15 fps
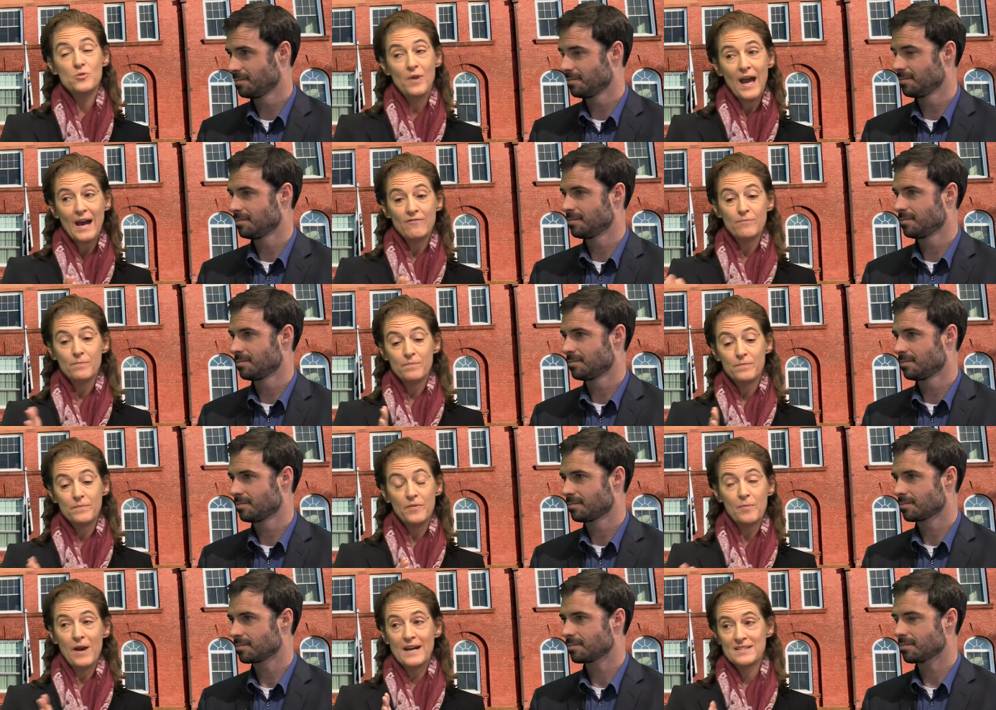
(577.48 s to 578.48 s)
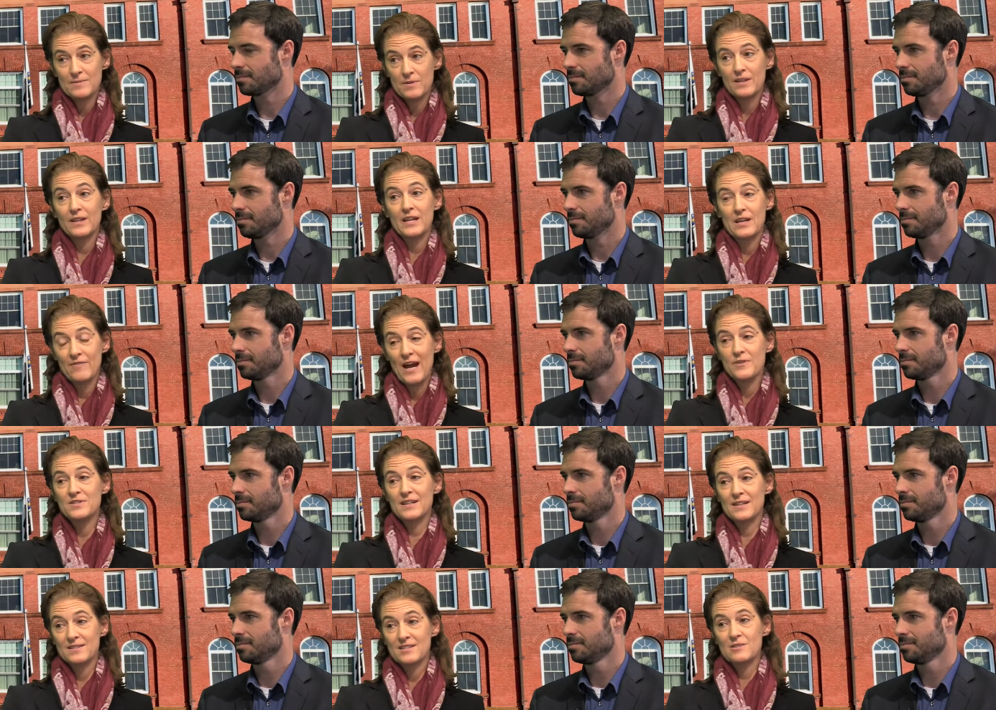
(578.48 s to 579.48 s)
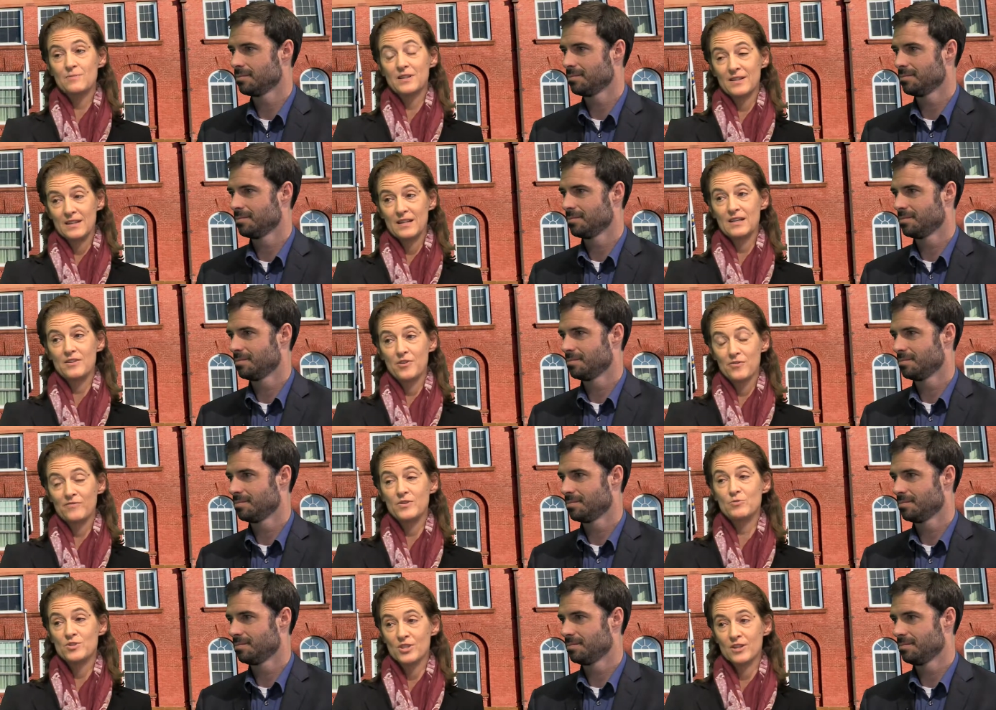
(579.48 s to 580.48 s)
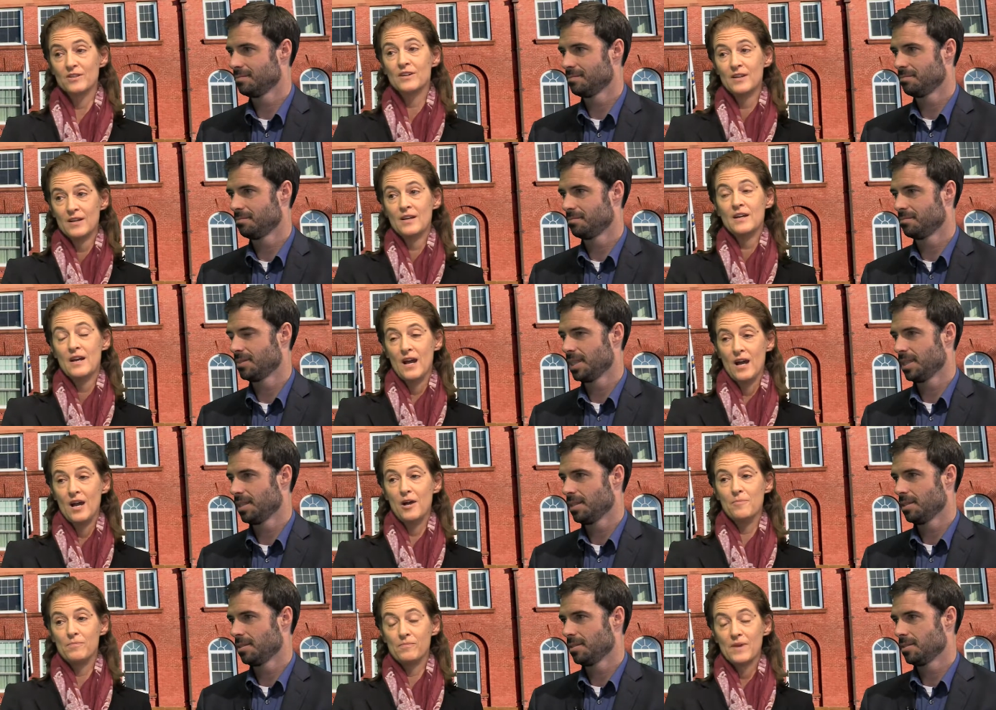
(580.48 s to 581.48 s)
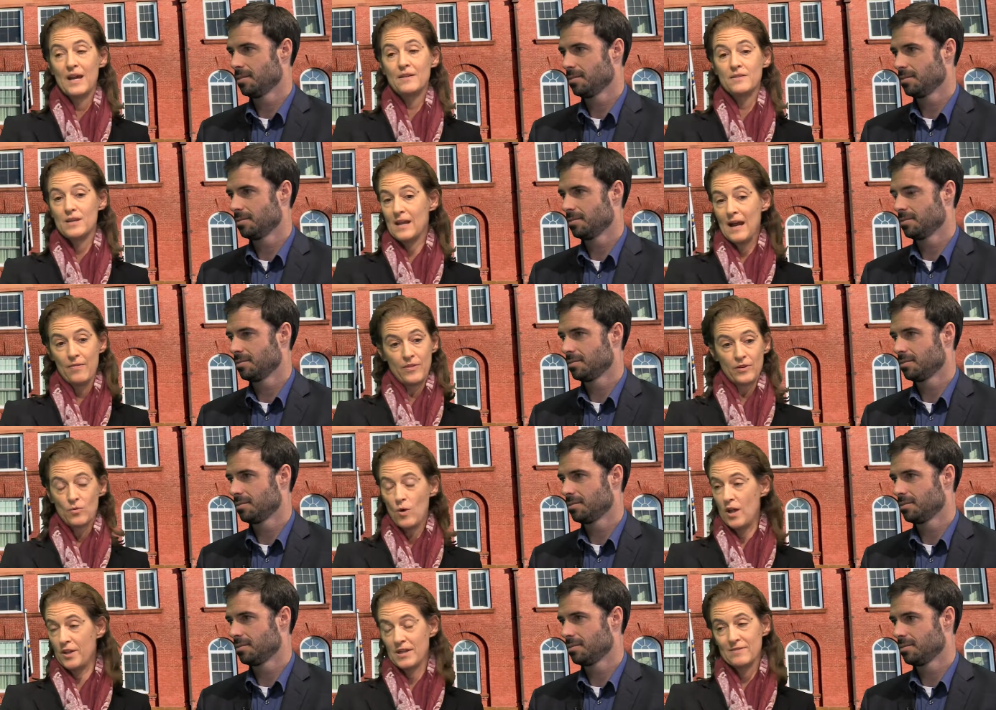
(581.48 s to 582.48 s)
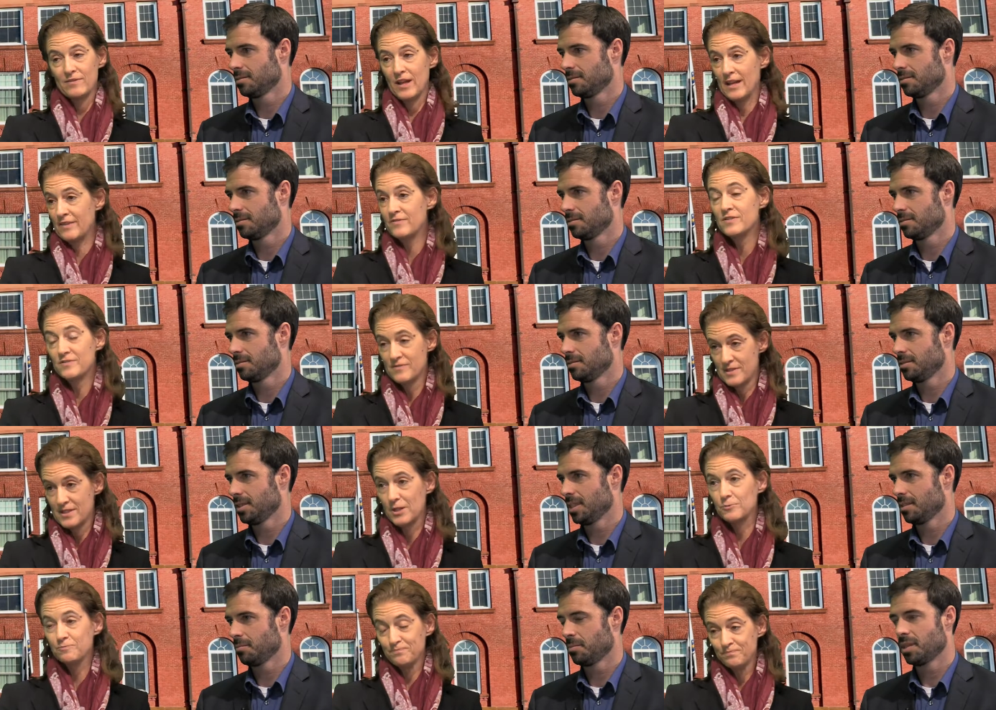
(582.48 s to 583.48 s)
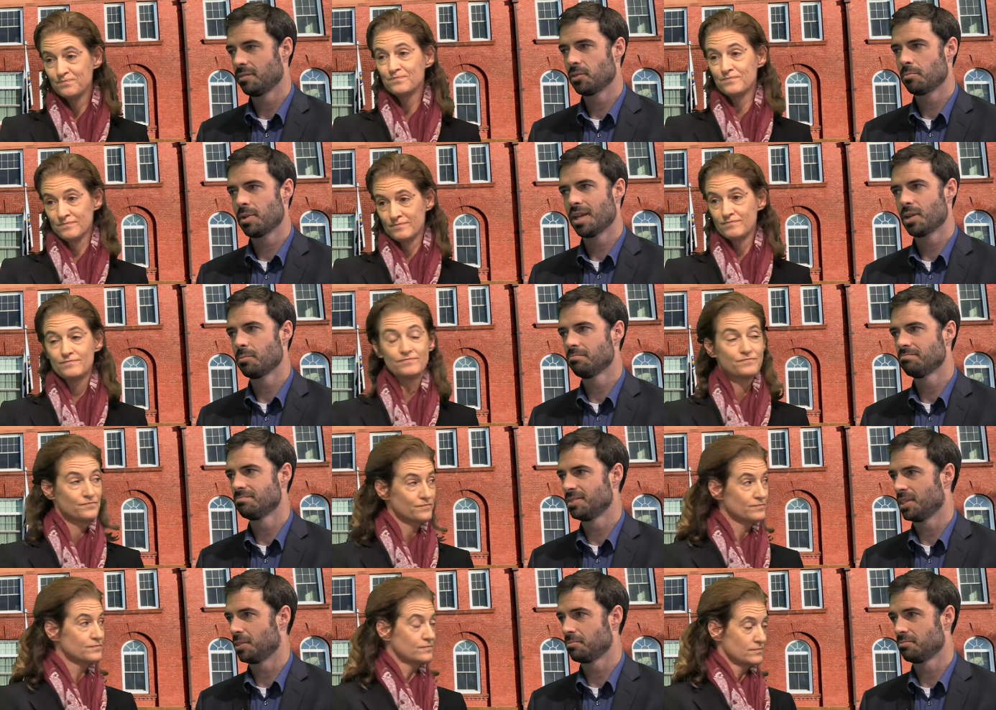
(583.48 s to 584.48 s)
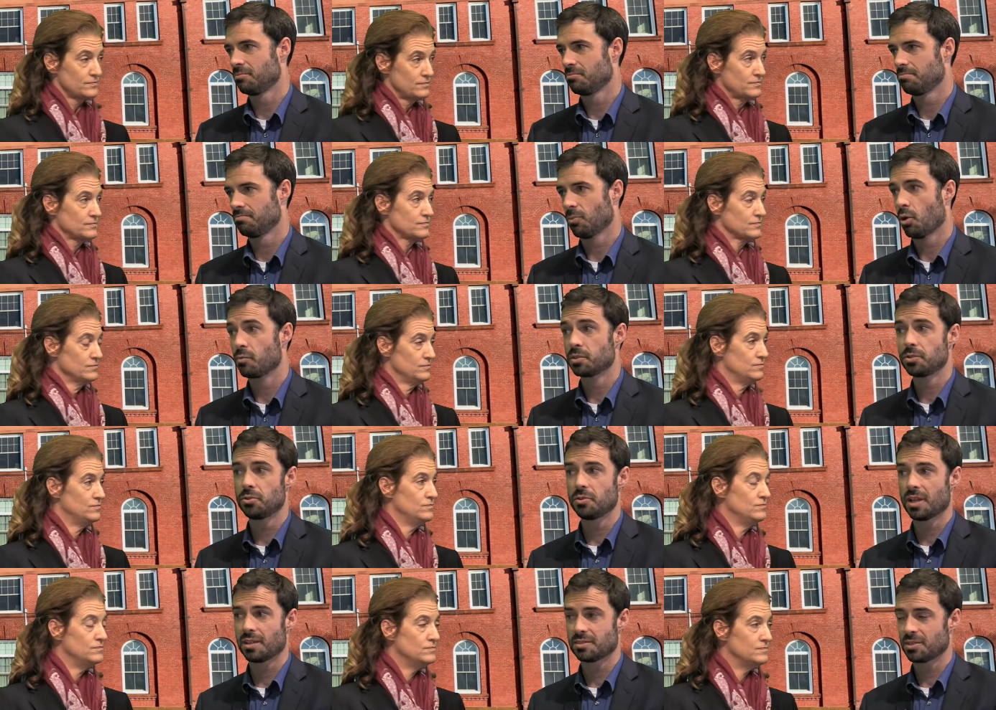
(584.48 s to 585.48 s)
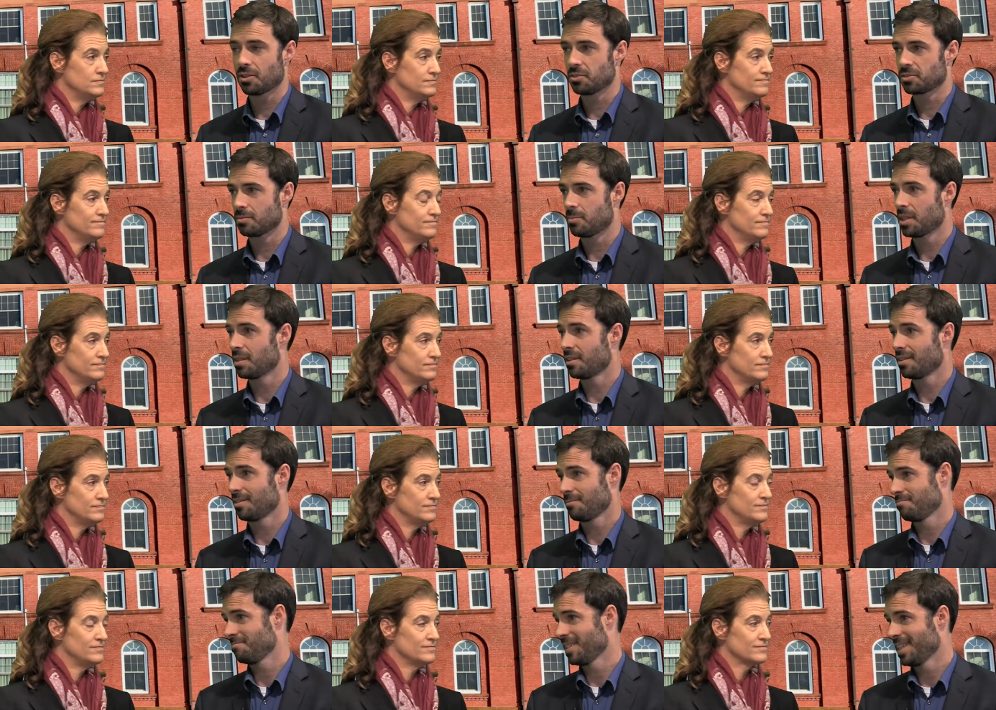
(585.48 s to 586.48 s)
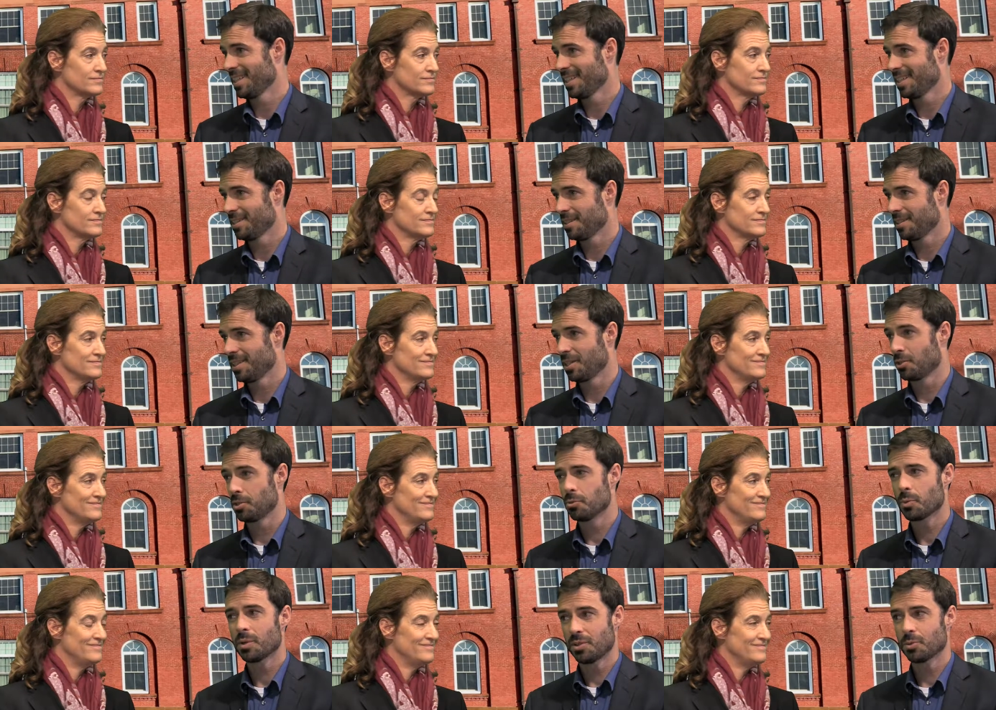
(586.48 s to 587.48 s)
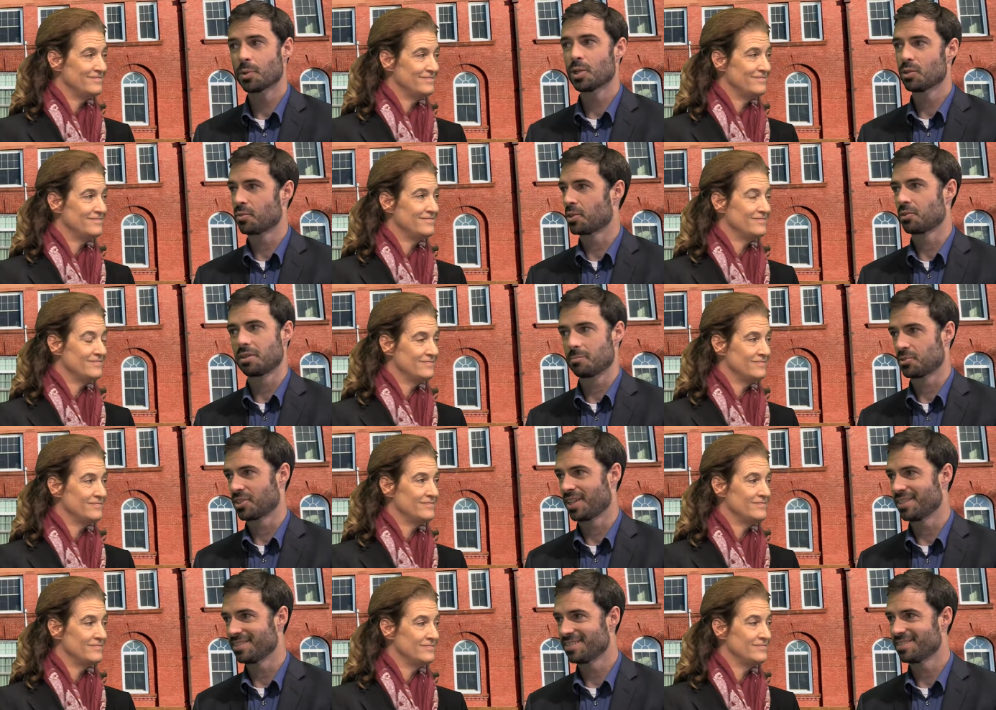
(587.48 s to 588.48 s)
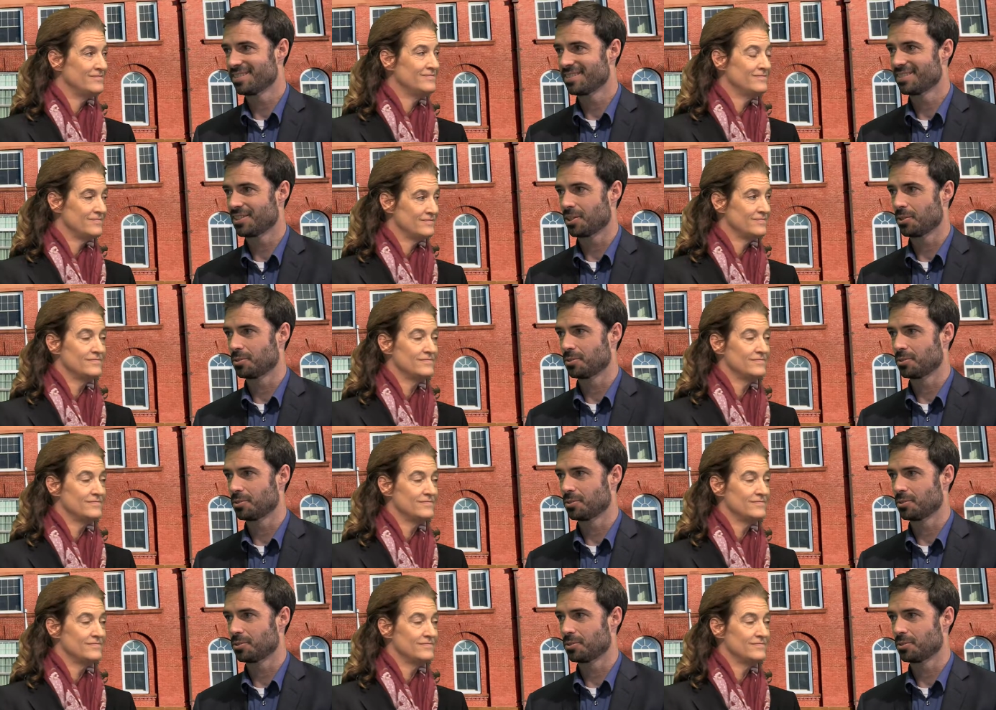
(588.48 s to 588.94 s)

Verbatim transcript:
Speaker 1: have the possibility of housing instability in your future, right. um, and yeah, the quality of life. So.
Speaker 2: But if you're paying you know over two thousand dollars a month, you know you're you're well over thirty percent. So